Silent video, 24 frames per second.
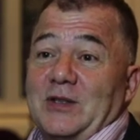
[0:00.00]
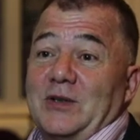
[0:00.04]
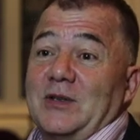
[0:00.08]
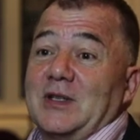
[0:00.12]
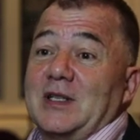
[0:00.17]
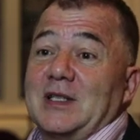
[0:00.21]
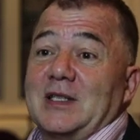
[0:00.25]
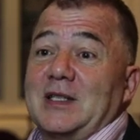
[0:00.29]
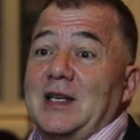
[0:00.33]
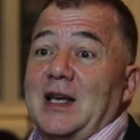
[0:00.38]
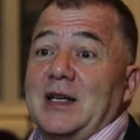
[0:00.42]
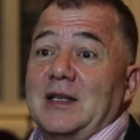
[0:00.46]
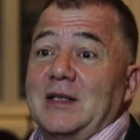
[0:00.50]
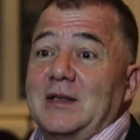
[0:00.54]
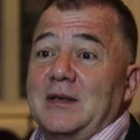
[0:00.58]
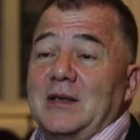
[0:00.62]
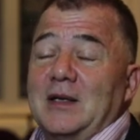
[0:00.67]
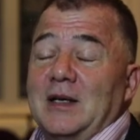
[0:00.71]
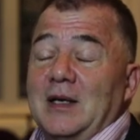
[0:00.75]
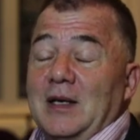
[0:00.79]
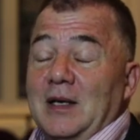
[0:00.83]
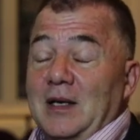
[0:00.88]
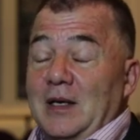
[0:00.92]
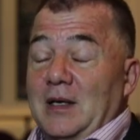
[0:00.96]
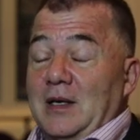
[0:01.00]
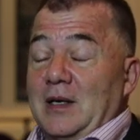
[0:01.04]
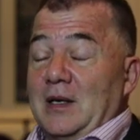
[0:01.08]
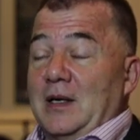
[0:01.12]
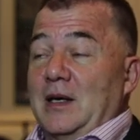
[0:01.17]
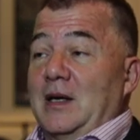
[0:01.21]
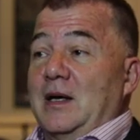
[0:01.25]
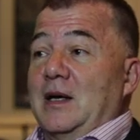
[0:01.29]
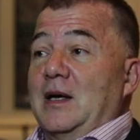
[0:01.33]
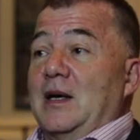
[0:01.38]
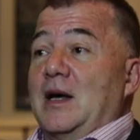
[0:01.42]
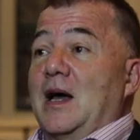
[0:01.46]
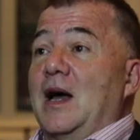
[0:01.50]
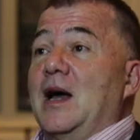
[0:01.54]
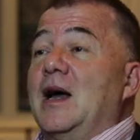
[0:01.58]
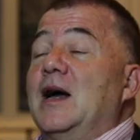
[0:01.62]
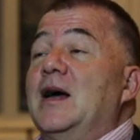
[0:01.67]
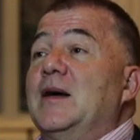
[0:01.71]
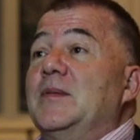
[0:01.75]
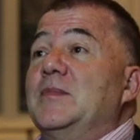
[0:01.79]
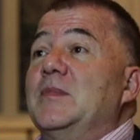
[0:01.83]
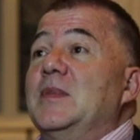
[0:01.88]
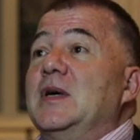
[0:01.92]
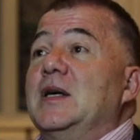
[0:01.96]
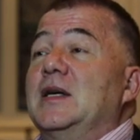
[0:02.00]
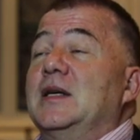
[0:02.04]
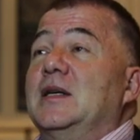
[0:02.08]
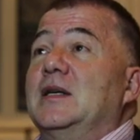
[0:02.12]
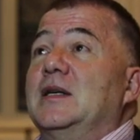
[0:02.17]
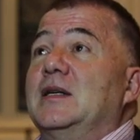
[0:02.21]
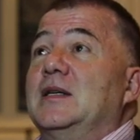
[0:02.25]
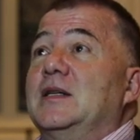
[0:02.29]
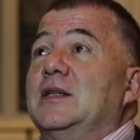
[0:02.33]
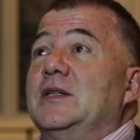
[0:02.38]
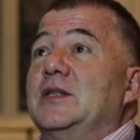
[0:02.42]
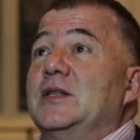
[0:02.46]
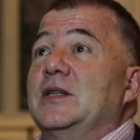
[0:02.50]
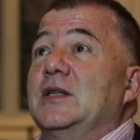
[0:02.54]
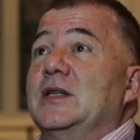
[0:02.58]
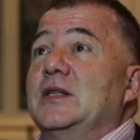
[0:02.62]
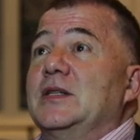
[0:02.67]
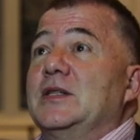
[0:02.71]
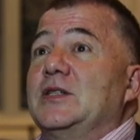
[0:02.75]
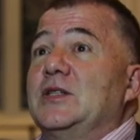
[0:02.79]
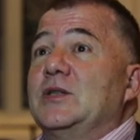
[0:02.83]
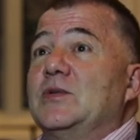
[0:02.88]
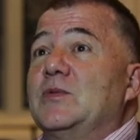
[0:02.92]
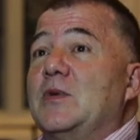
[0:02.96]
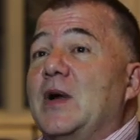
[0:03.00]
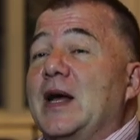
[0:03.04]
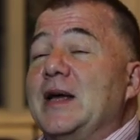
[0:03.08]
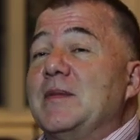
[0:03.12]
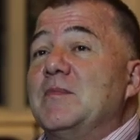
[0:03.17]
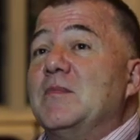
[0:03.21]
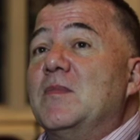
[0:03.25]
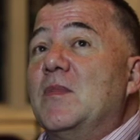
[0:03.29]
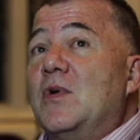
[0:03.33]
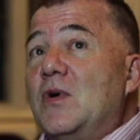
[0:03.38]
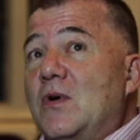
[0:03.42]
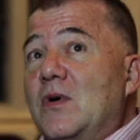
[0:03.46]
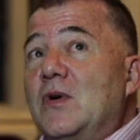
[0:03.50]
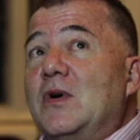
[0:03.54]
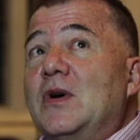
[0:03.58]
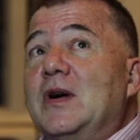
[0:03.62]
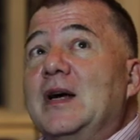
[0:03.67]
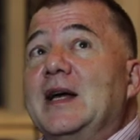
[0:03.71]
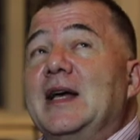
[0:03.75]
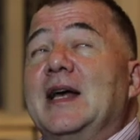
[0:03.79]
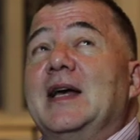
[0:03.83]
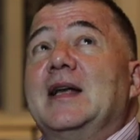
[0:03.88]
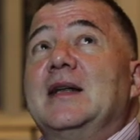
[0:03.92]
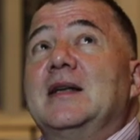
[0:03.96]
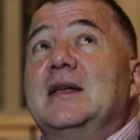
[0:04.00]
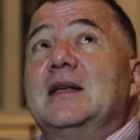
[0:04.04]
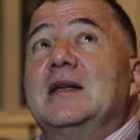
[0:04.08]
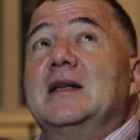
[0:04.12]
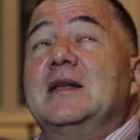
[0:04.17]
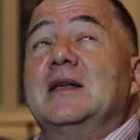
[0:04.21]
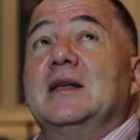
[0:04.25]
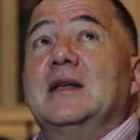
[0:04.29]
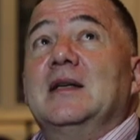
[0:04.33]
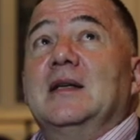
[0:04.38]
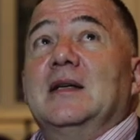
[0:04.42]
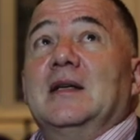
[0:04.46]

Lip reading: You're excited to write more and